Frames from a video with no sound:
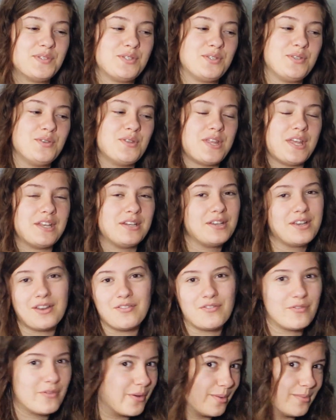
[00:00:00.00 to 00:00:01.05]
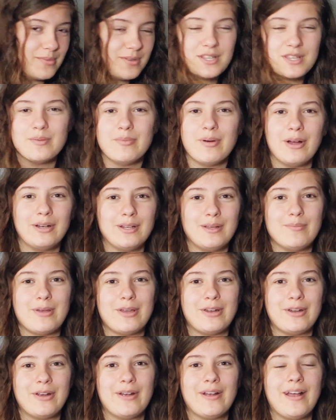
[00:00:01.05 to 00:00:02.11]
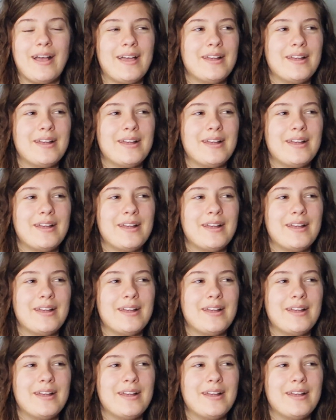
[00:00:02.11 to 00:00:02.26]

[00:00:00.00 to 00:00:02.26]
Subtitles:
to then conform to the body better.